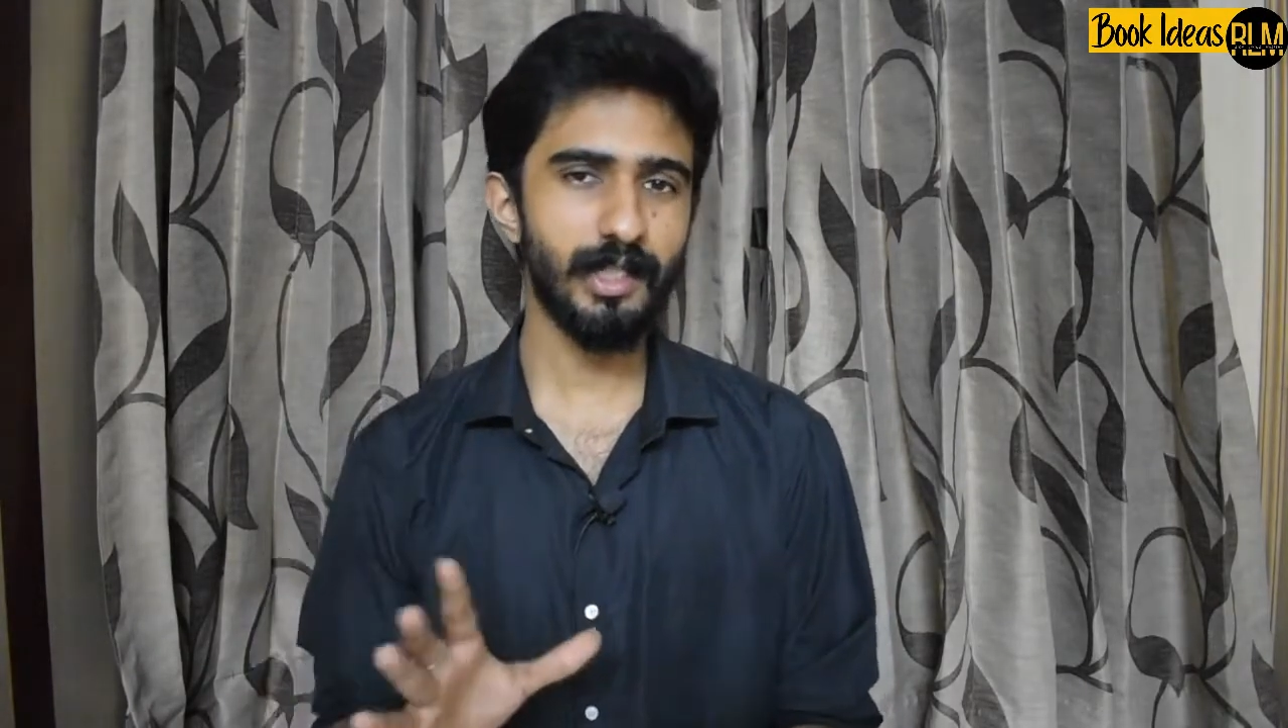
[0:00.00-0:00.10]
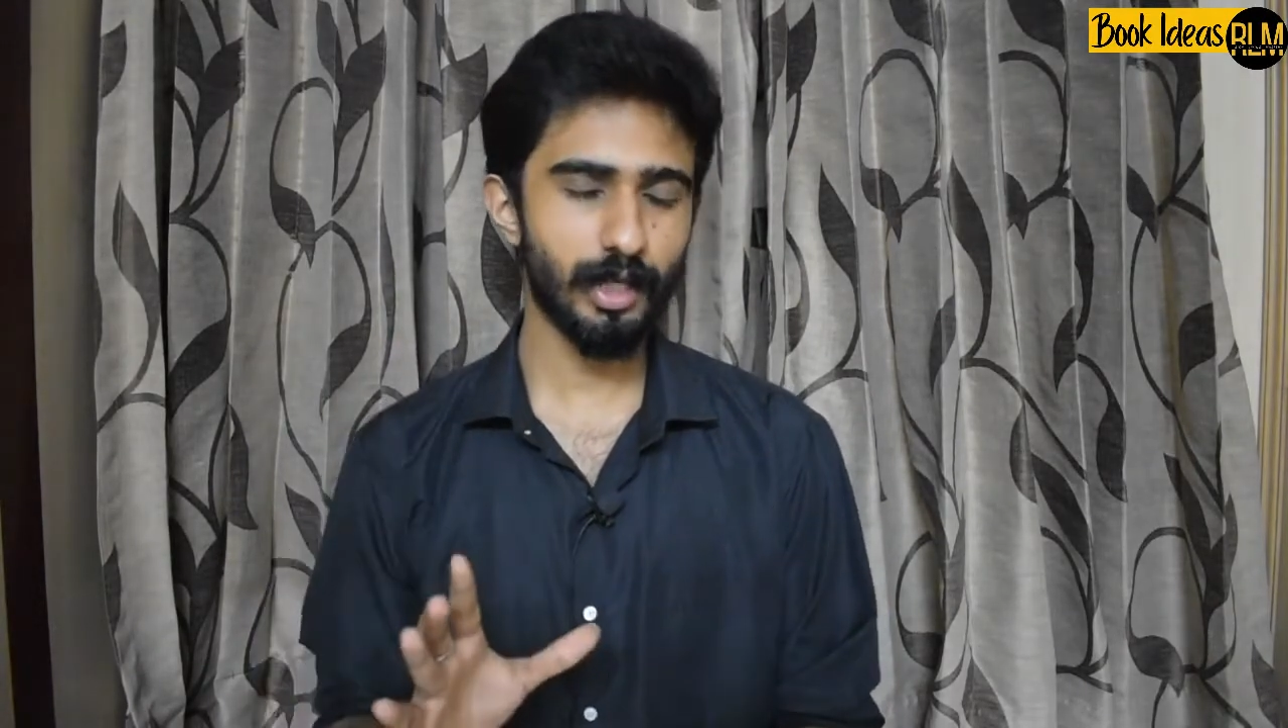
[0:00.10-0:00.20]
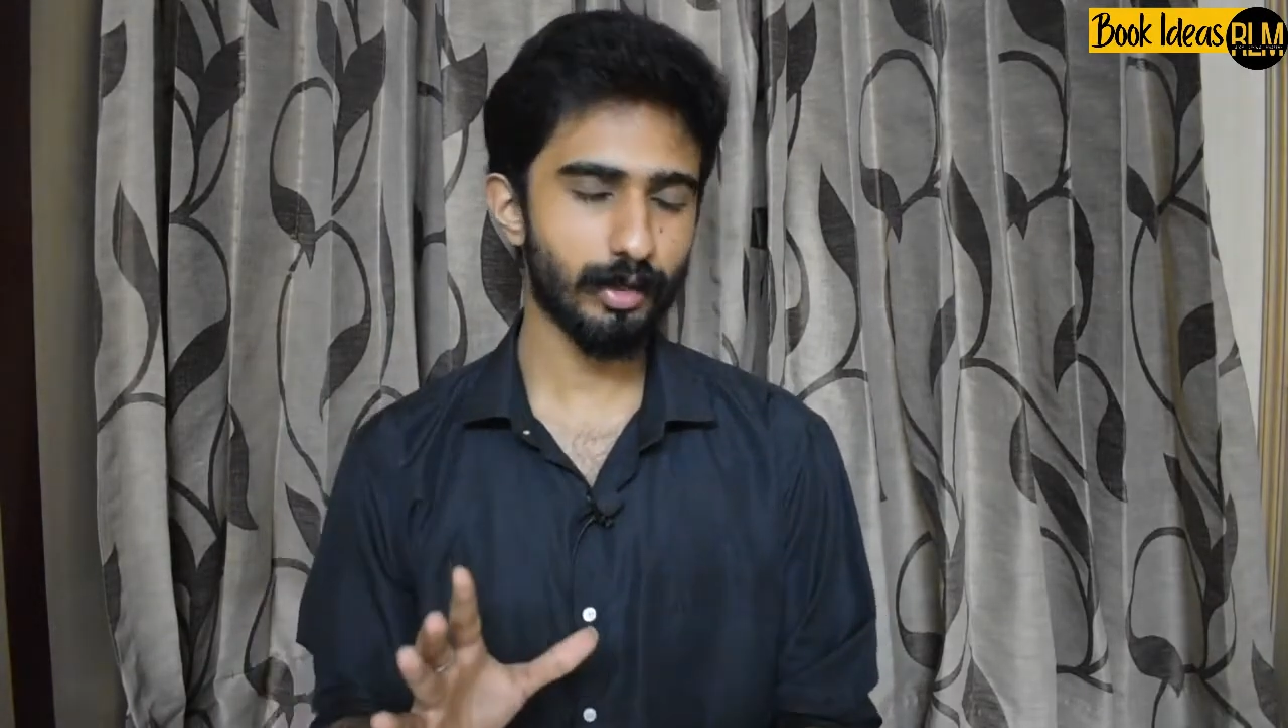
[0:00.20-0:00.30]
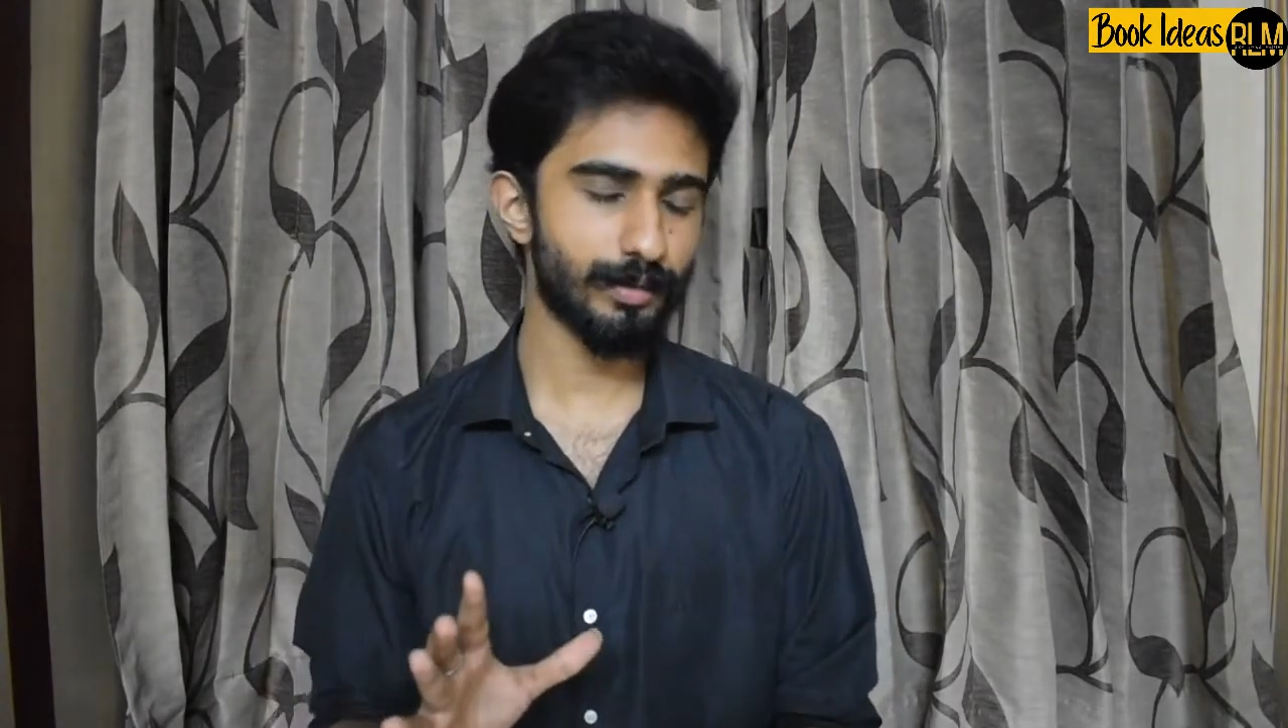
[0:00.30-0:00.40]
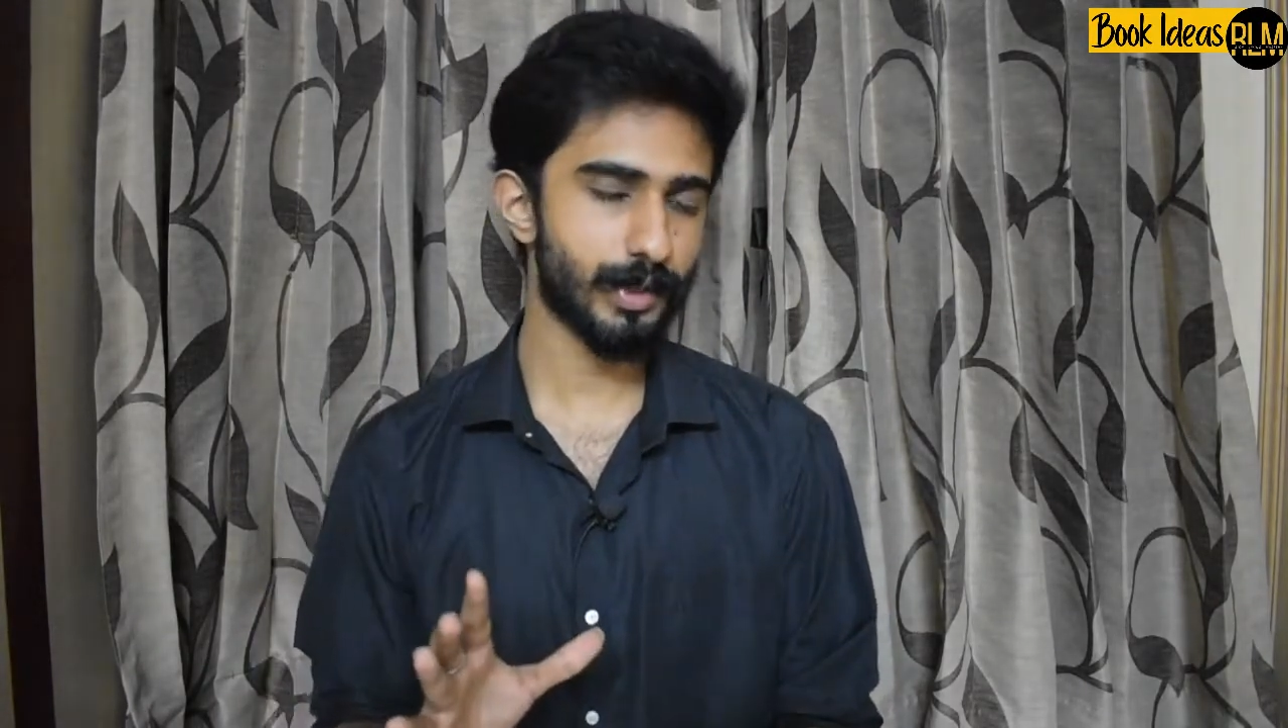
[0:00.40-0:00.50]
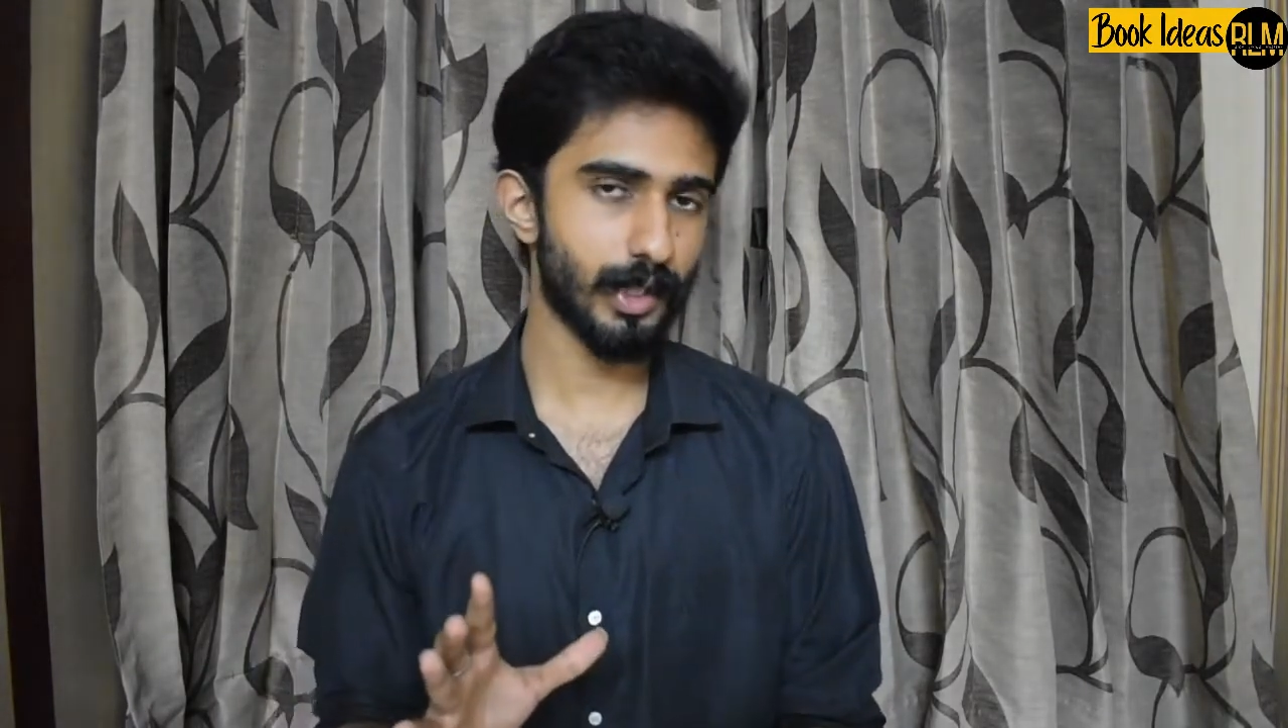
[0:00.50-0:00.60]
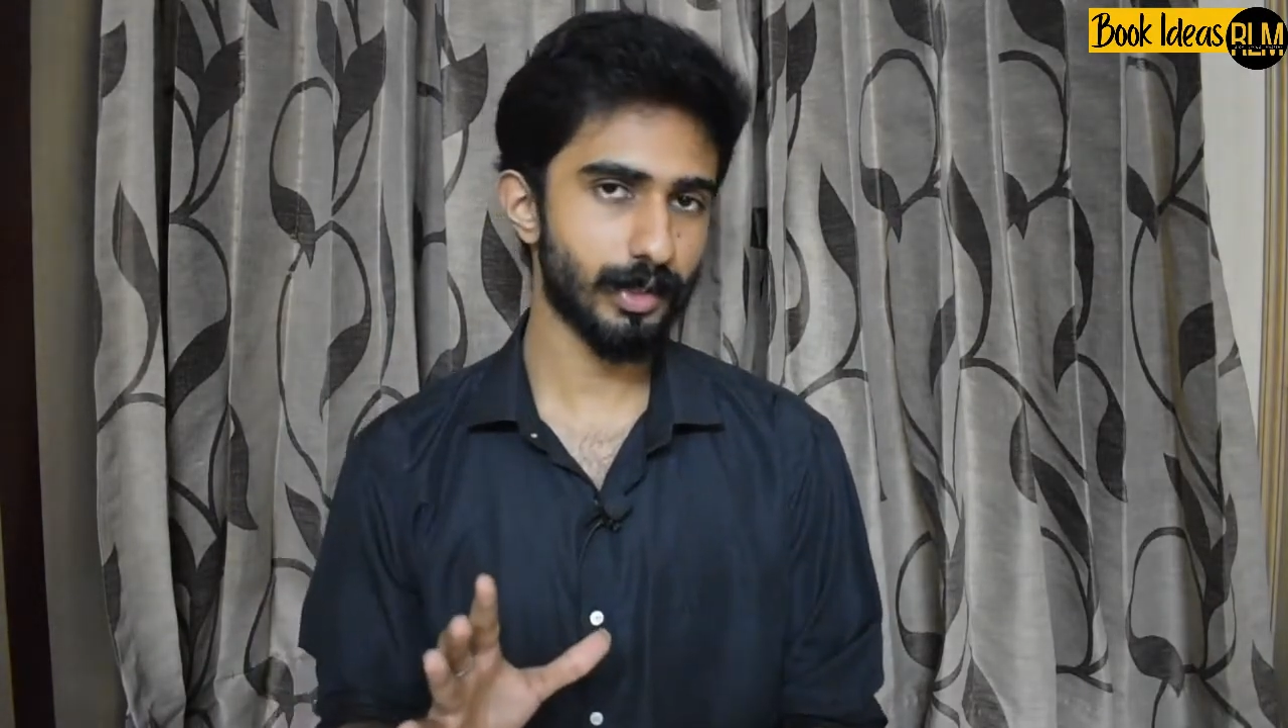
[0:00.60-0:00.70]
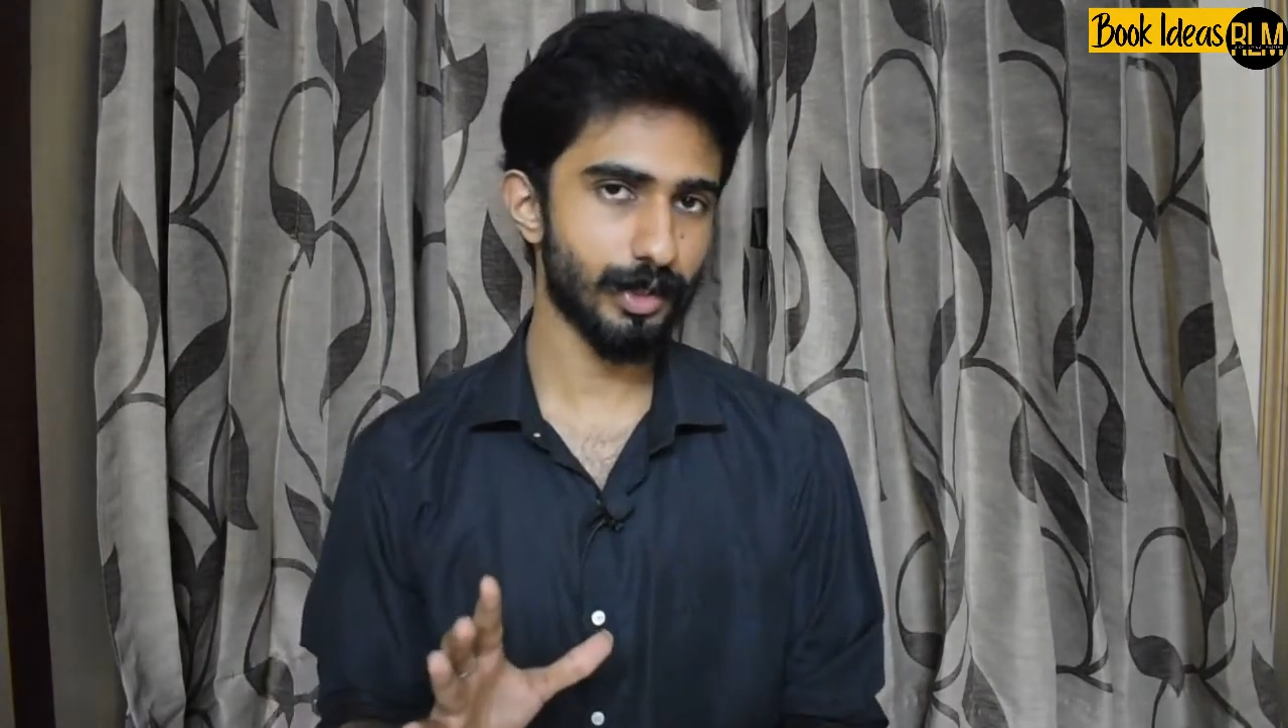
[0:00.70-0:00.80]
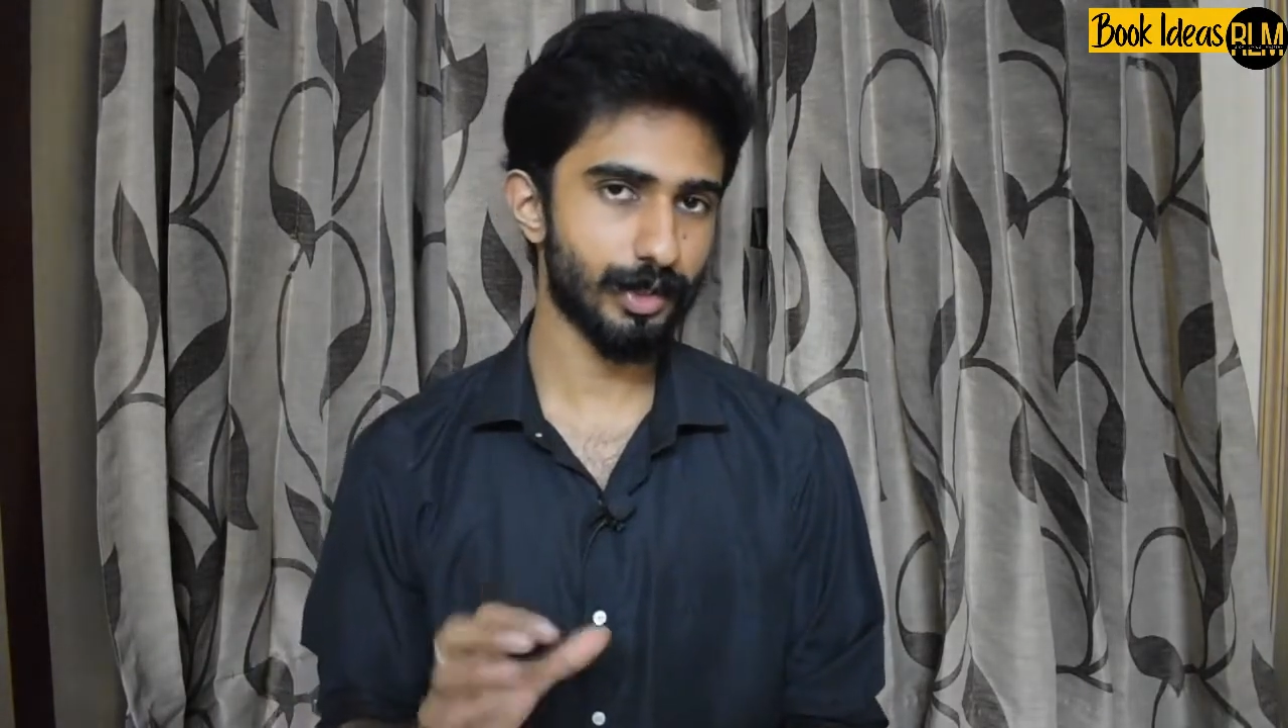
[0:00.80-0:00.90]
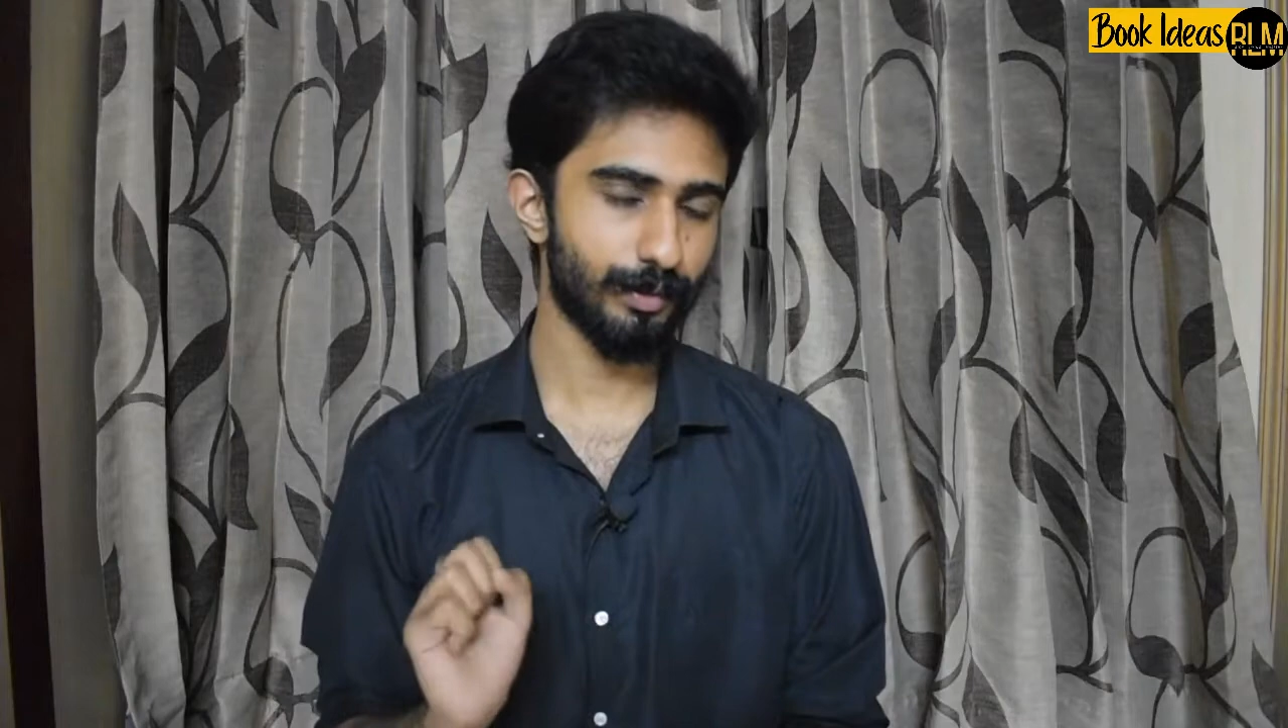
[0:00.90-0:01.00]

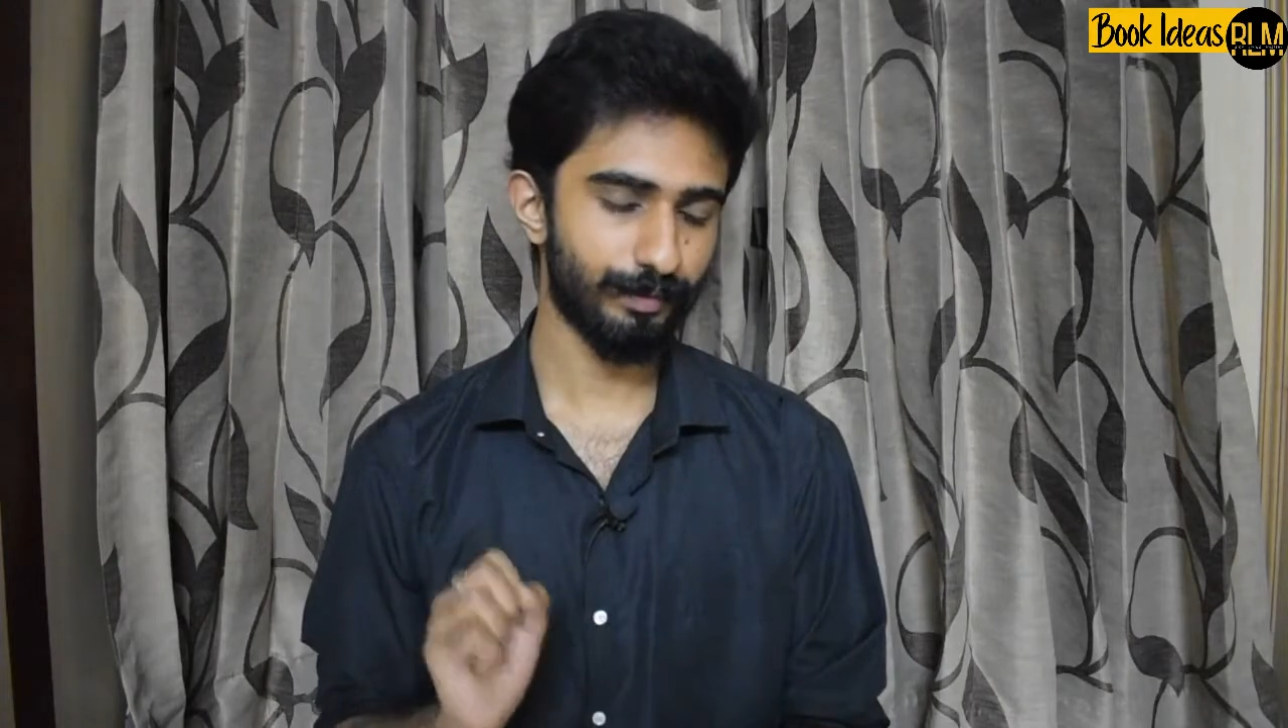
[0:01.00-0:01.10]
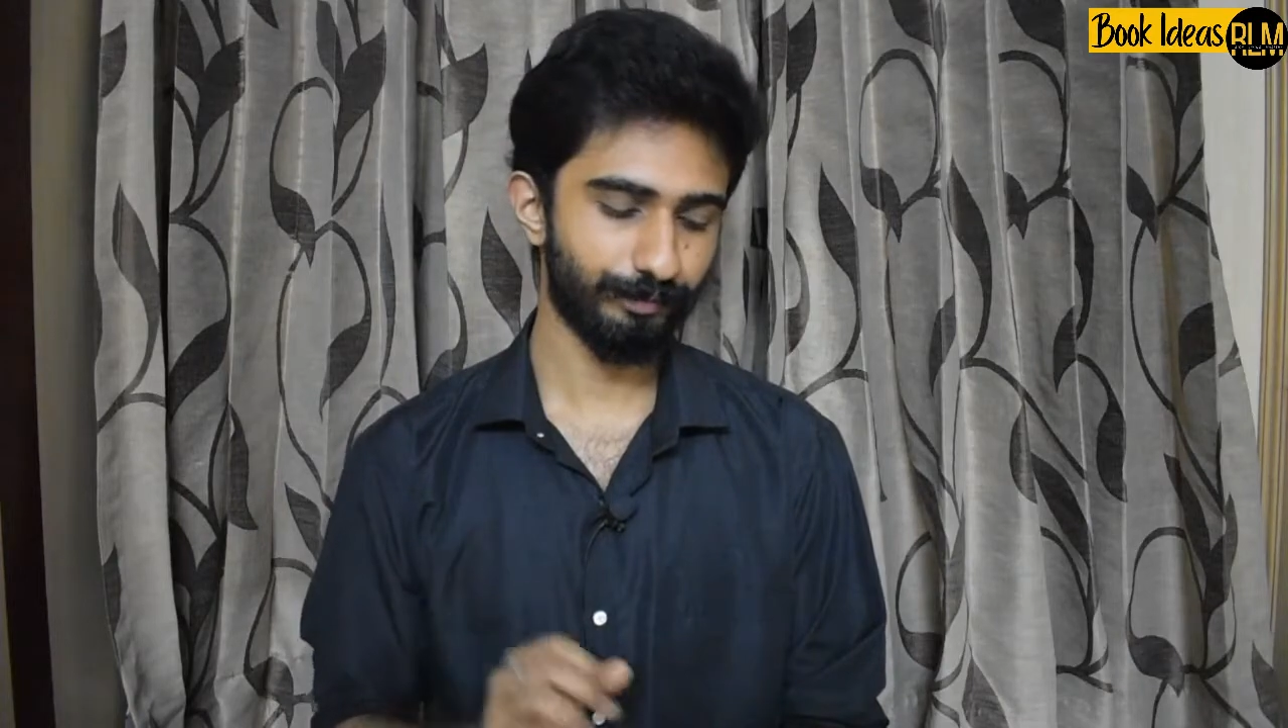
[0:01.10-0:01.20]
circumstances.